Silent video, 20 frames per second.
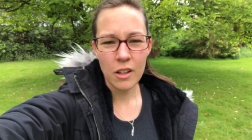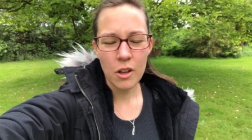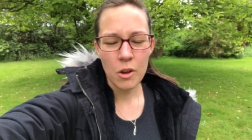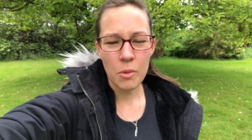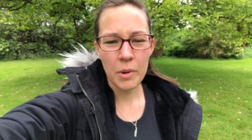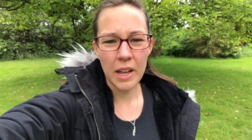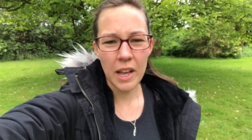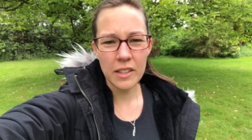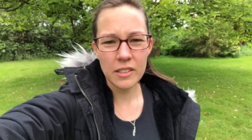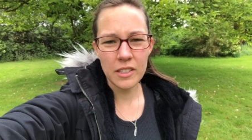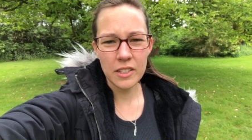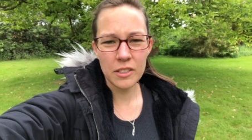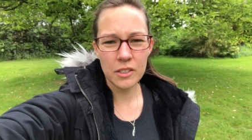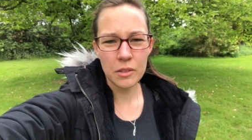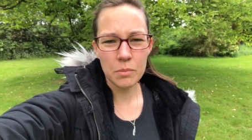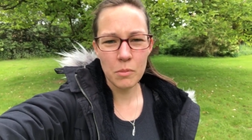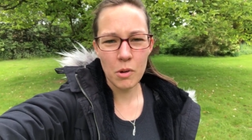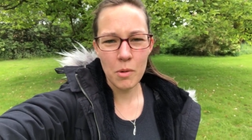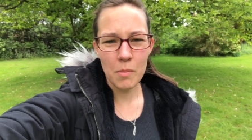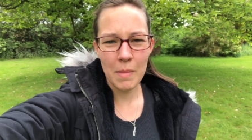We're going to do some
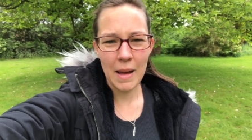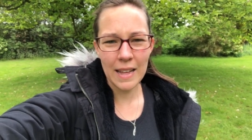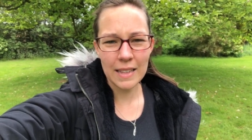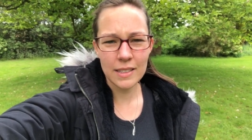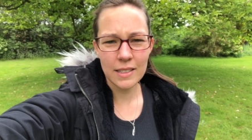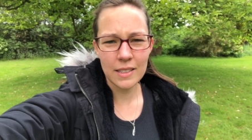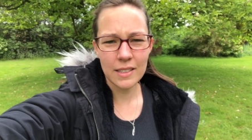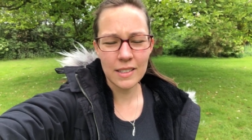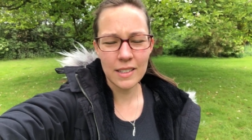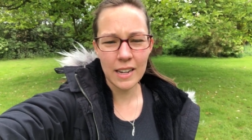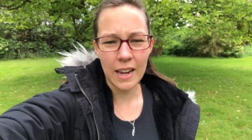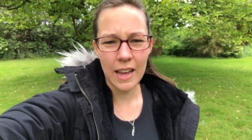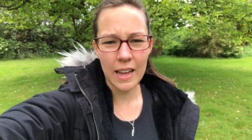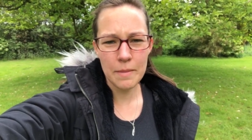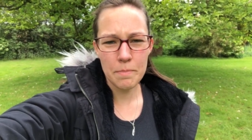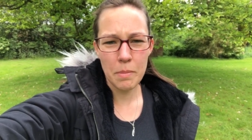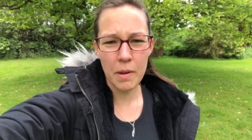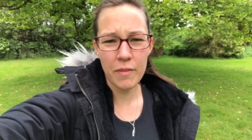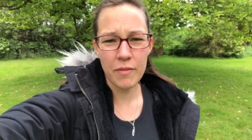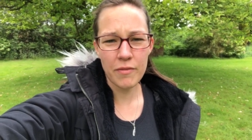more maths today,
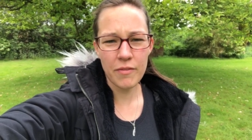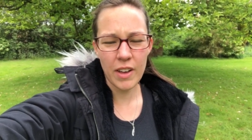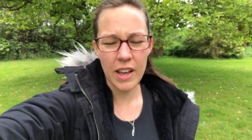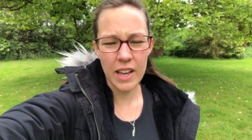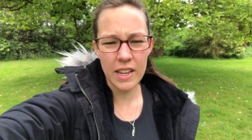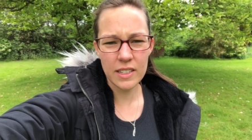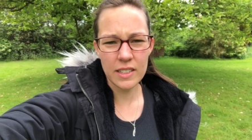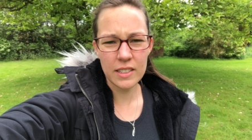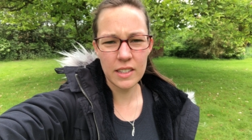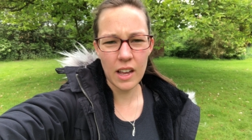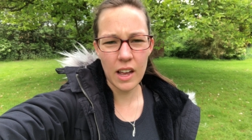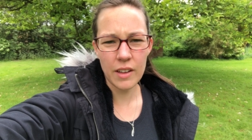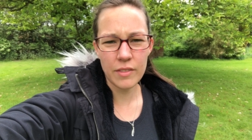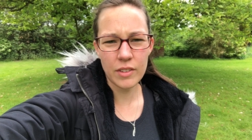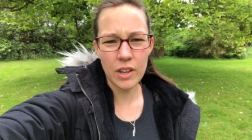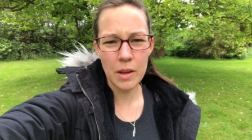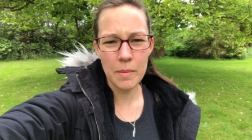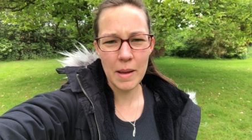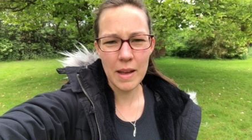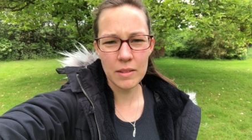but first I've
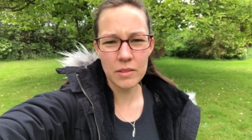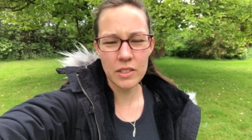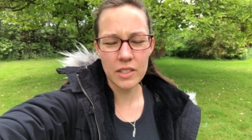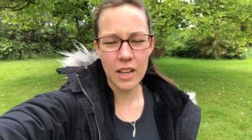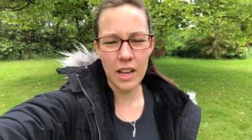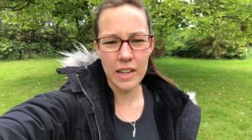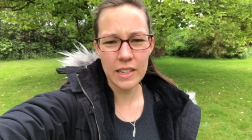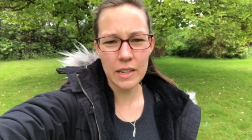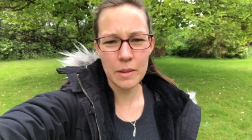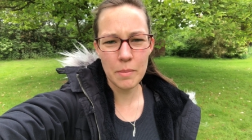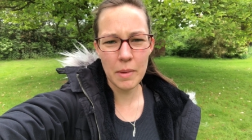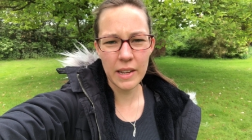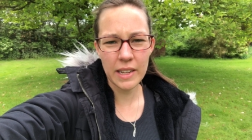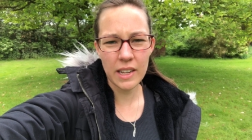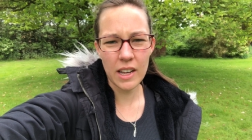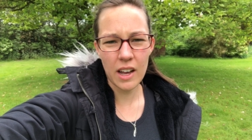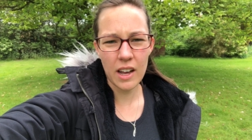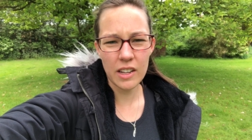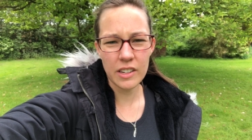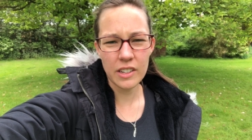come outside in my
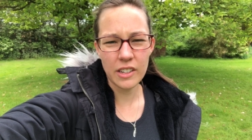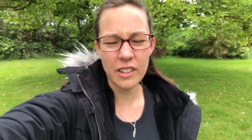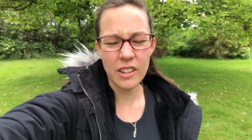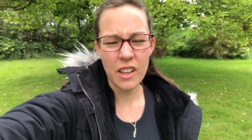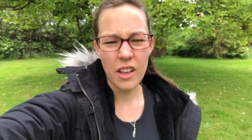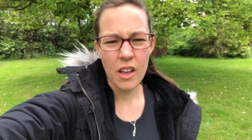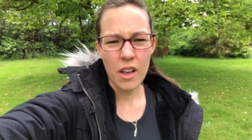garden